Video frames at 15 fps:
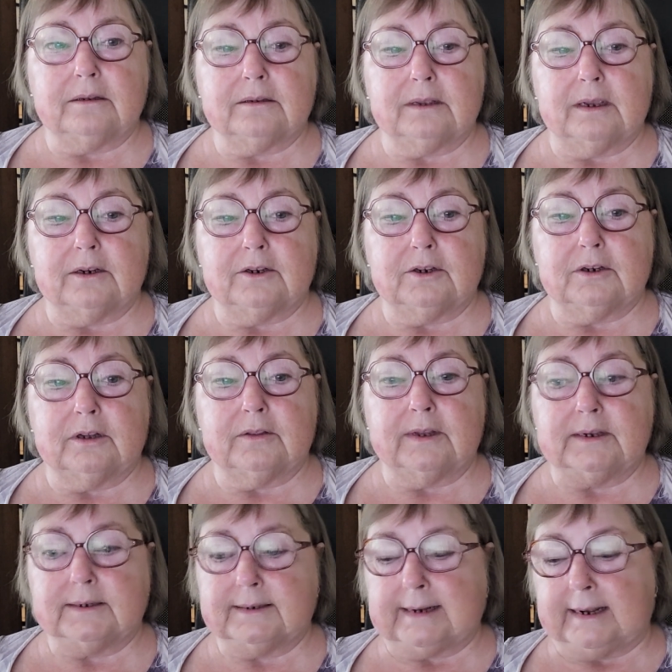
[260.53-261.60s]
said,
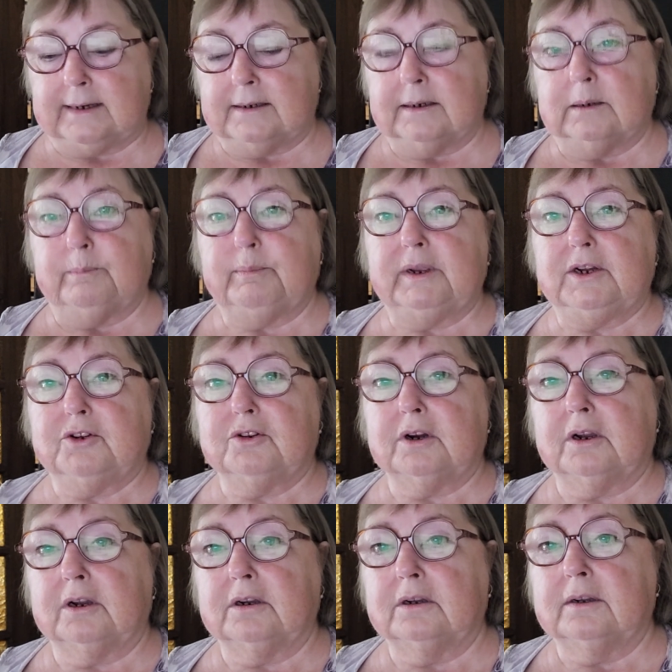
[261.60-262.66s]
they stand in a big
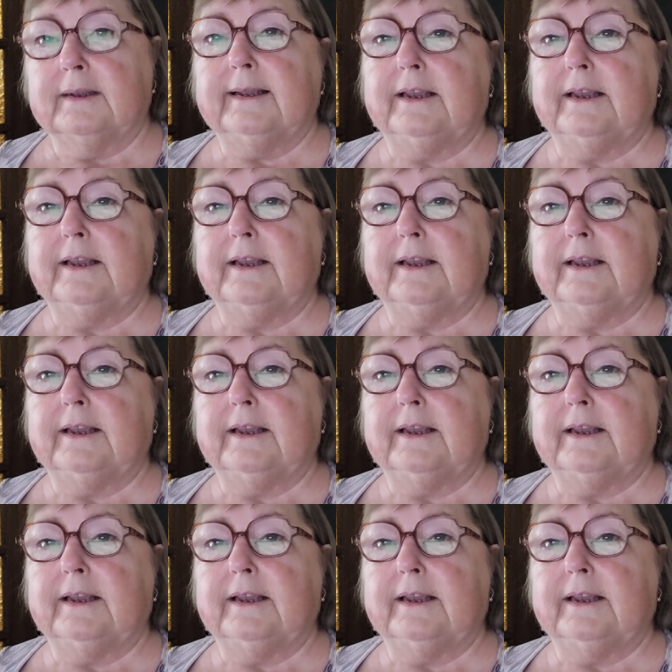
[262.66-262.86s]
truck.